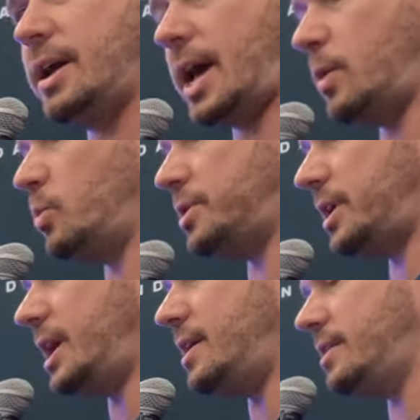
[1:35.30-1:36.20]
And
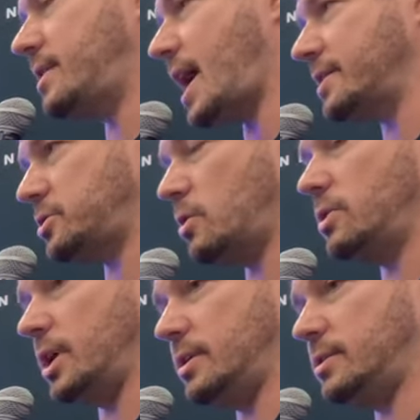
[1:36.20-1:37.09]
within that
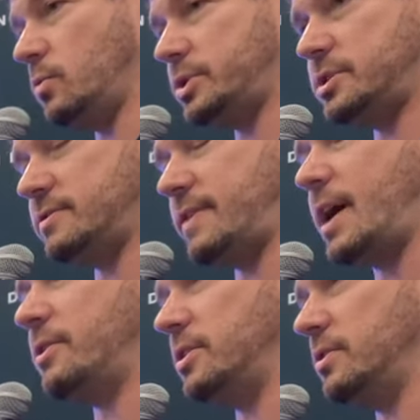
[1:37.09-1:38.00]
token, which is
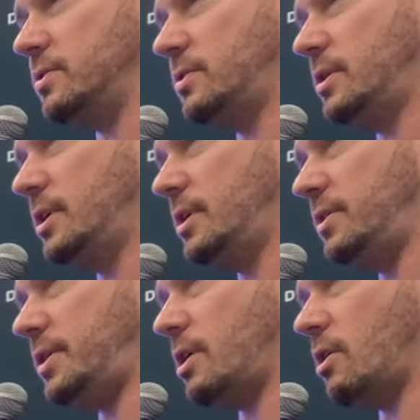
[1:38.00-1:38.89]
value,
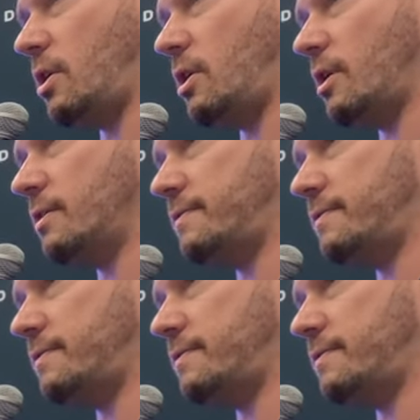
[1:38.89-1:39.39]
there are